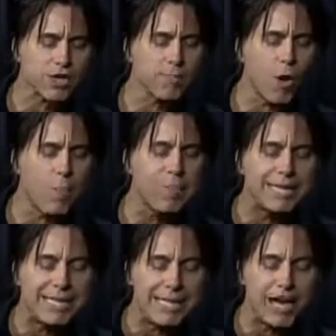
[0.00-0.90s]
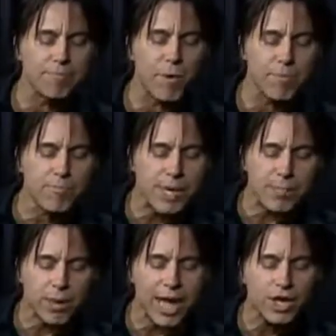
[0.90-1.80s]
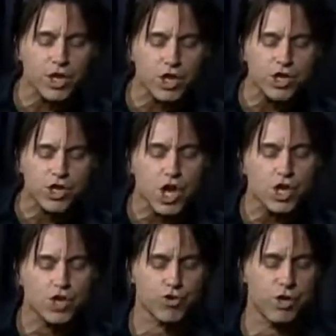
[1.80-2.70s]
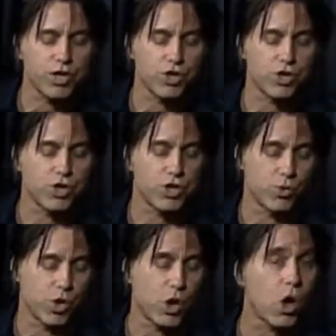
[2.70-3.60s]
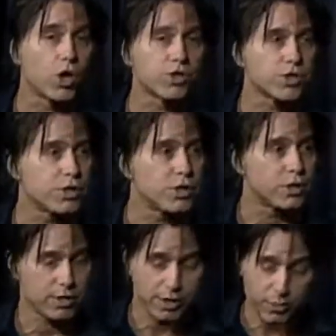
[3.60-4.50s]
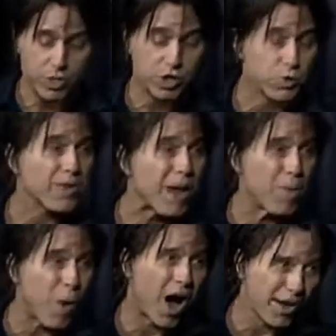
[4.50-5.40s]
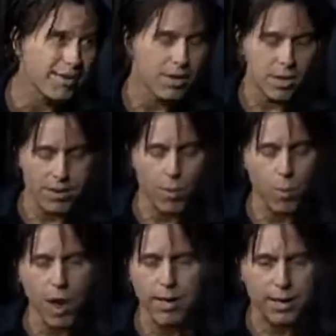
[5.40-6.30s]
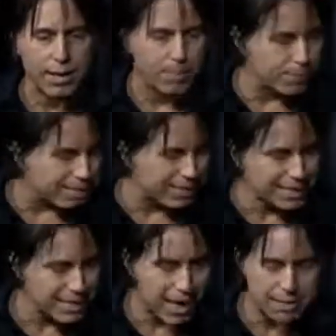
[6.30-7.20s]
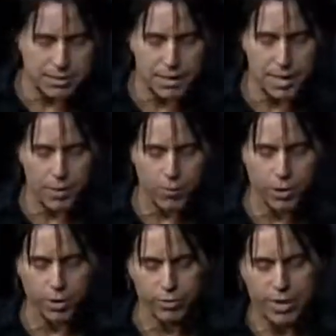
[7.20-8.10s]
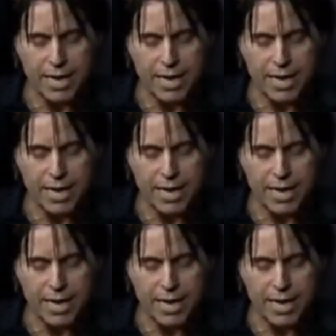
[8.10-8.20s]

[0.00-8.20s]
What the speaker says: mobility of both people and goods screeched to a halt. Right? Which is what they want. They want a completely isolated world, right?